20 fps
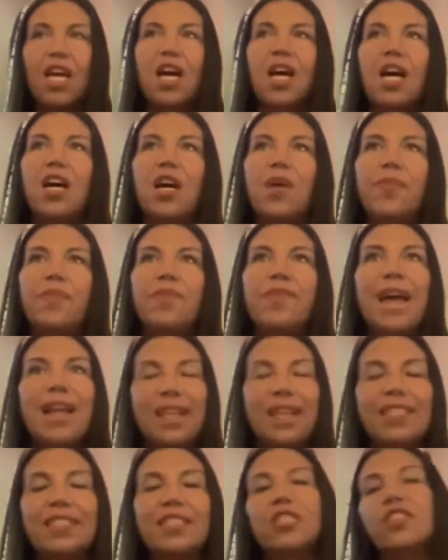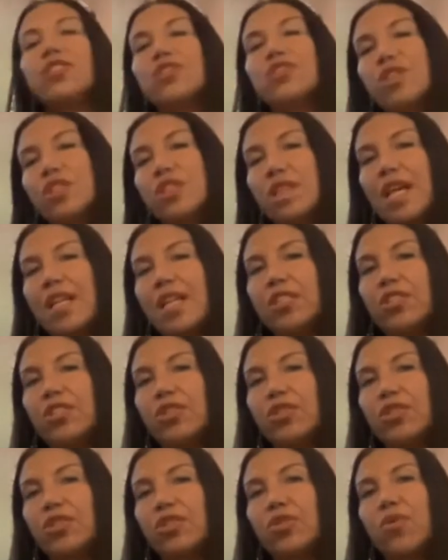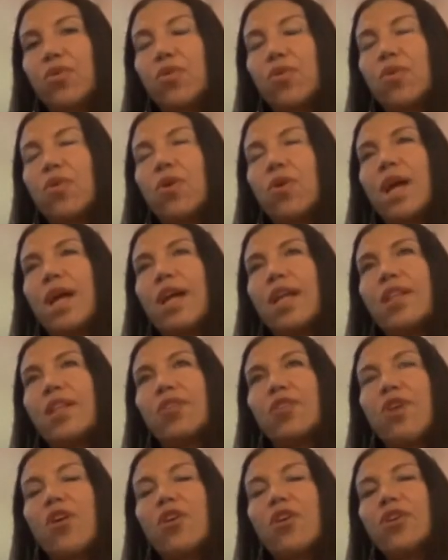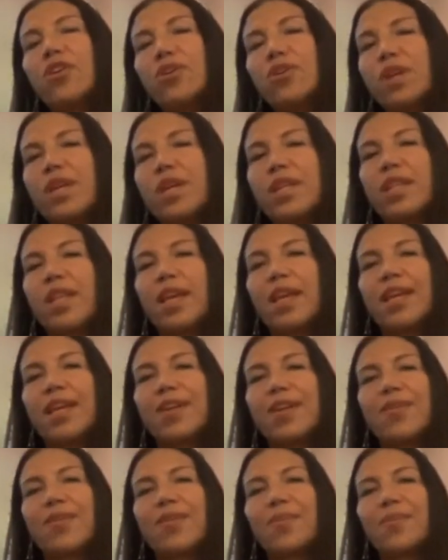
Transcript: um, that is in your that is your soul and the longer you can like